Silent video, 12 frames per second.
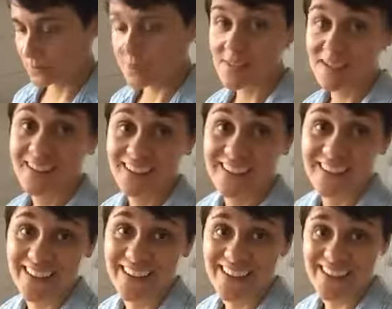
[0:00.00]
See, I
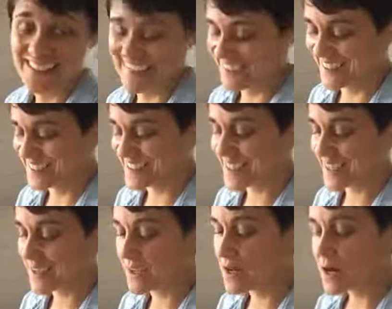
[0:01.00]
actually can't
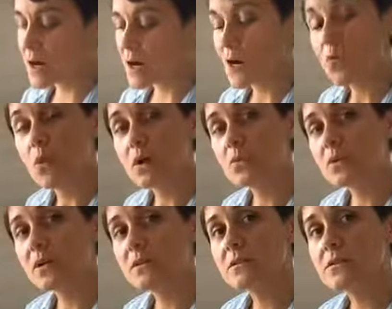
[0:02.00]
say it. What
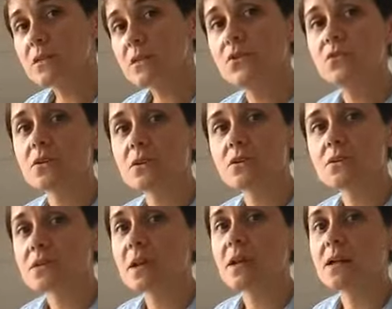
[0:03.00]
words do you struggle
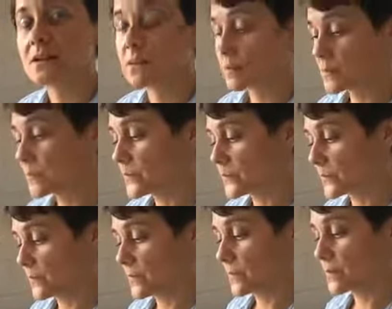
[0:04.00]
saying?
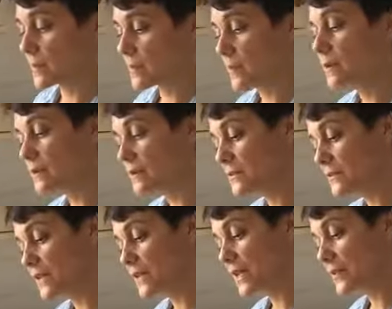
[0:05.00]
If you
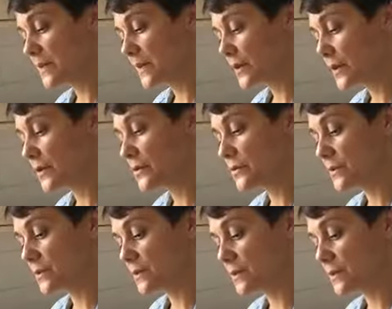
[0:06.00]
could let me know.
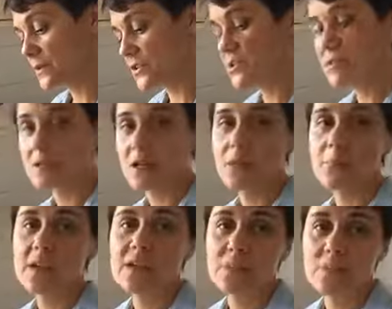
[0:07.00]
Just to like
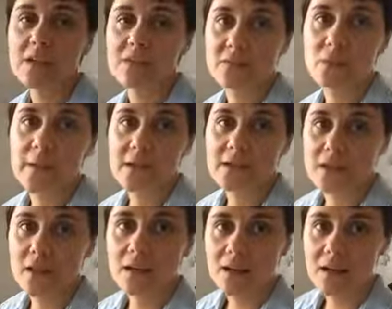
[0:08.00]
make me feel
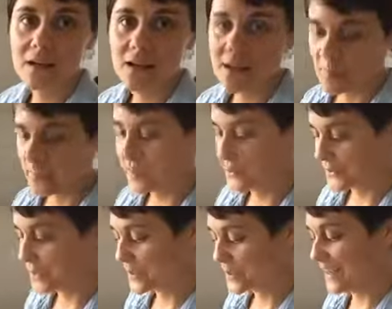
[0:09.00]
better about
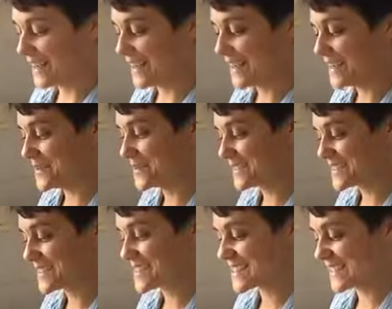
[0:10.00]
not being able
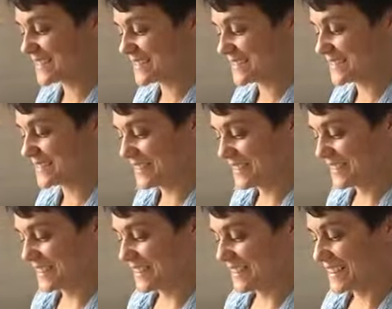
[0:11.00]
to say them.
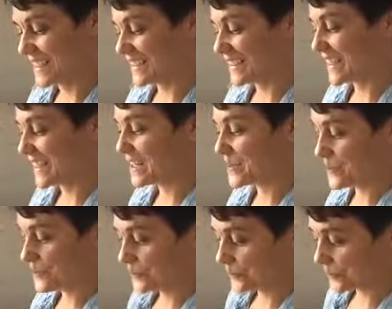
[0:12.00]
Okay,
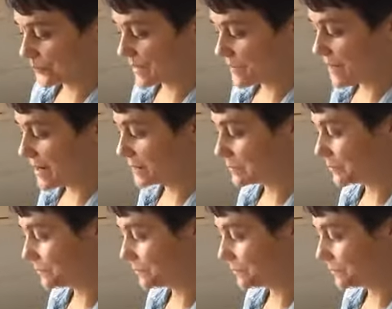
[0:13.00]
right.